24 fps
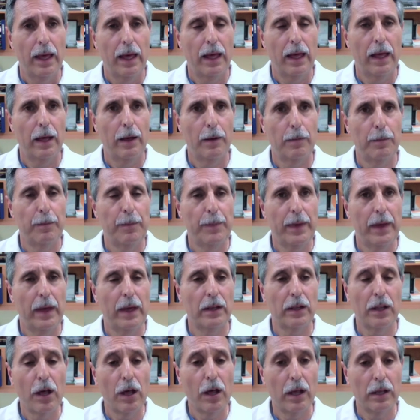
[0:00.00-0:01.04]
And
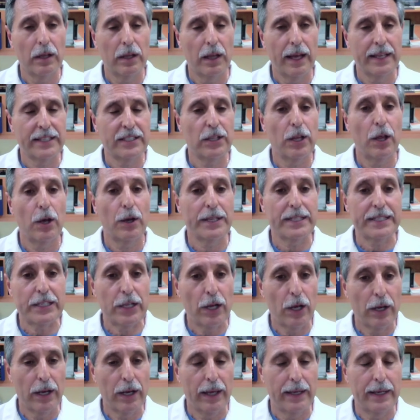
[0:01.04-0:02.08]
as long as it's
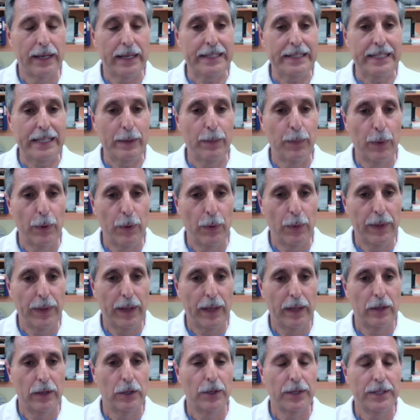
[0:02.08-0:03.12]
not a deep wound
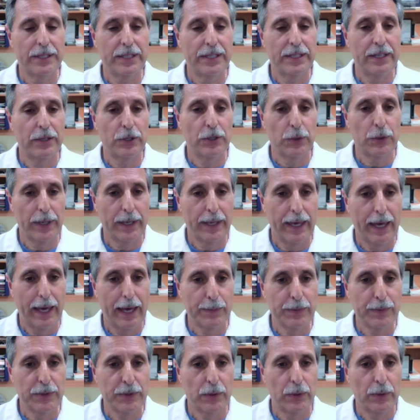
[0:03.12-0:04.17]
that you can see the joint
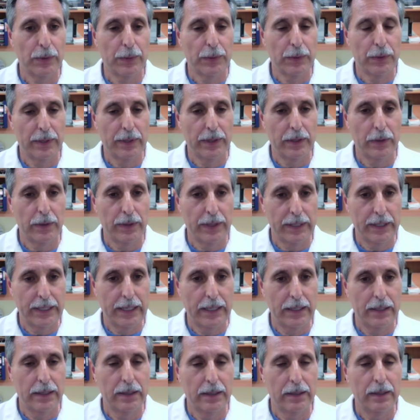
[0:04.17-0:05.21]
capsule or the
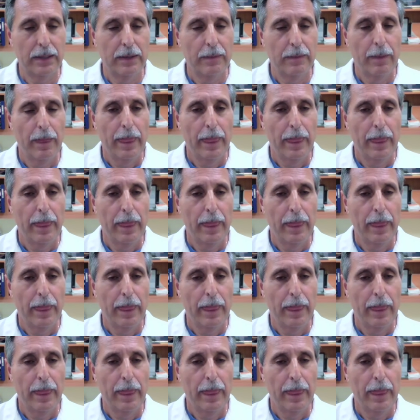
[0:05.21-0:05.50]
tendon.